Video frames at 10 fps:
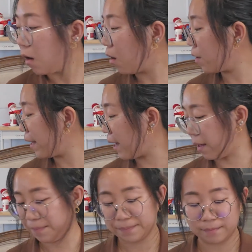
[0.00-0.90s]
Oh
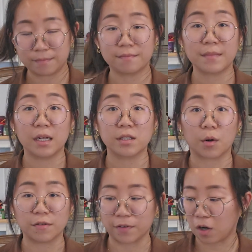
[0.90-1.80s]
yeah,
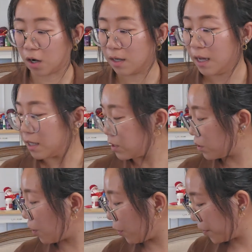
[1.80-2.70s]
sorry, forgot.
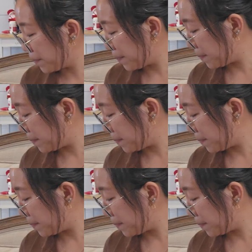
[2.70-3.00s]
So